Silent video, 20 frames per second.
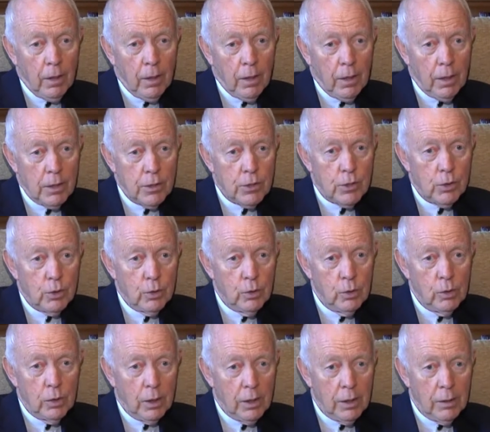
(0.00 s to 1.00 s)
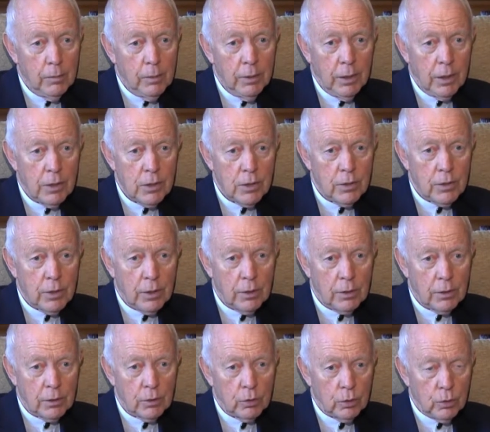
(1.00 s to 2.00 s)
And so I began to think
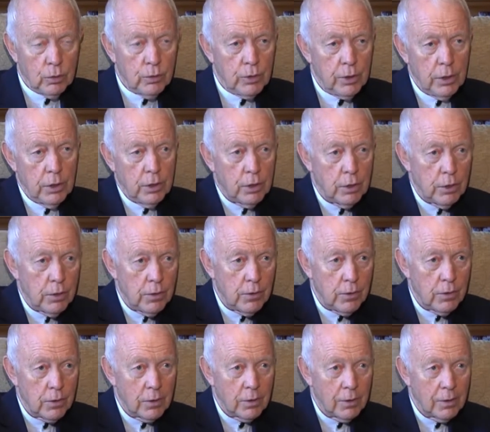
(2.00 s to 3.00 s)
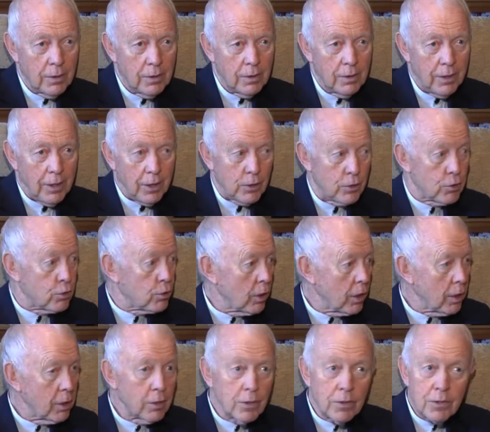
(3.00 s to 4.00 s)
that all teachers and
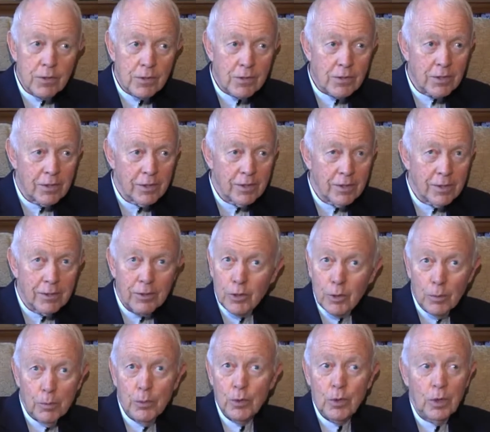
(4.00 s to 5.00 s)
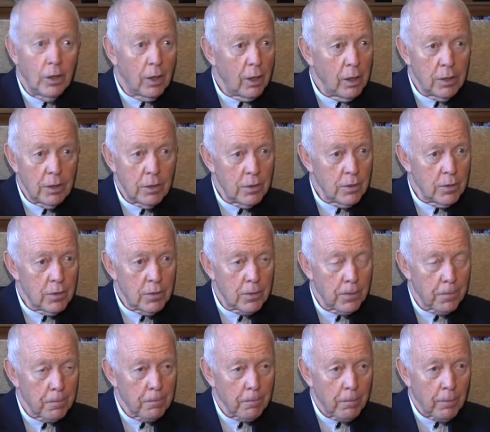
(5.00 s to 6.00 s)
trainers, communicators,
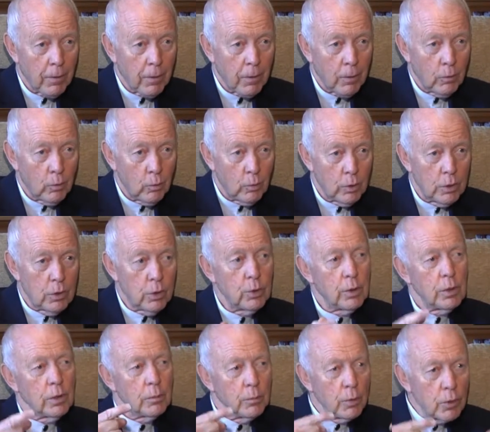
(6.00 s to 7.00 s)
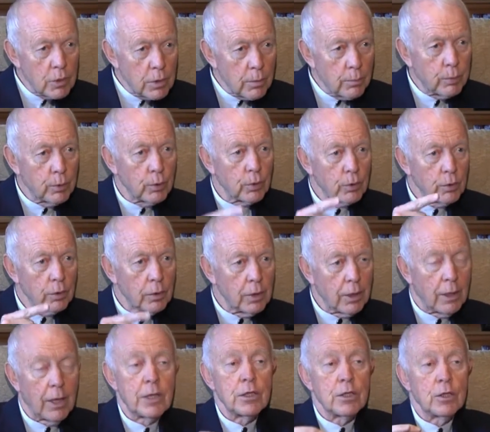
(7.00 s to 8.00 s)
were doing the most important
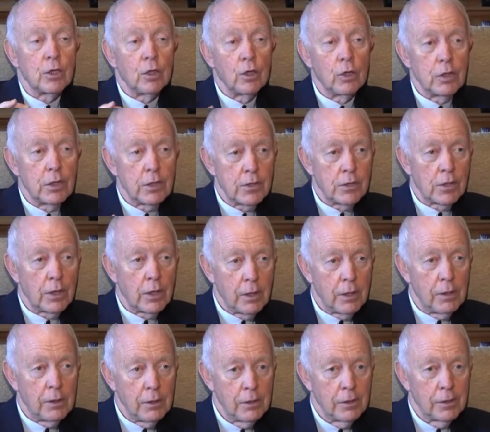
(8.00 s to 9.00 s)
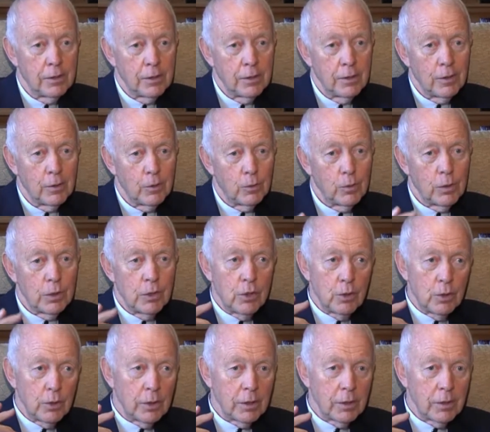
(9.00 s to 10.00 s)
thing as long as they were
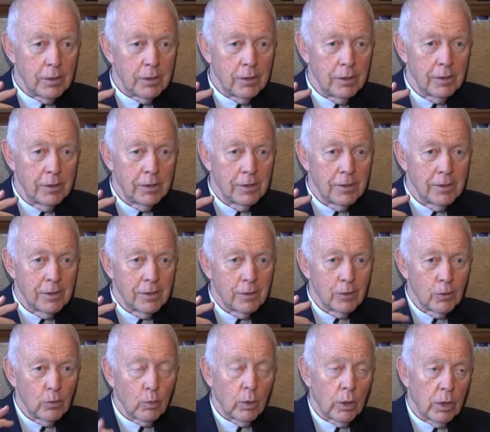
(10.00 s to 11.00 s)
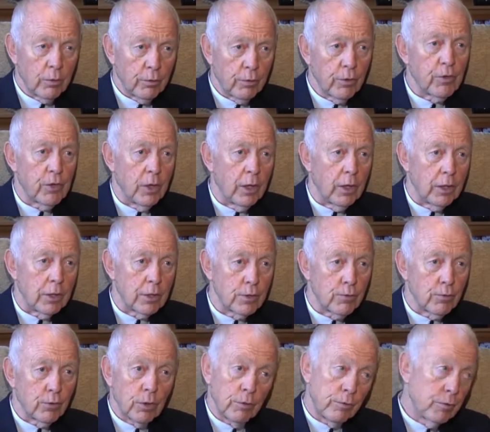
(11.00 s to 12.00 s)
doing wonderful things
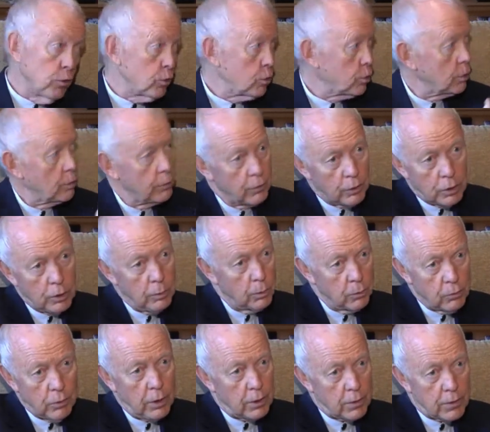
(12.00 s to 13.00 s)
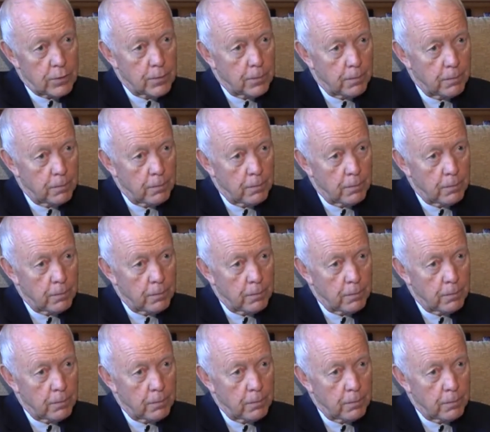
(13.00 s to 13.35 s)
for the future of the human race.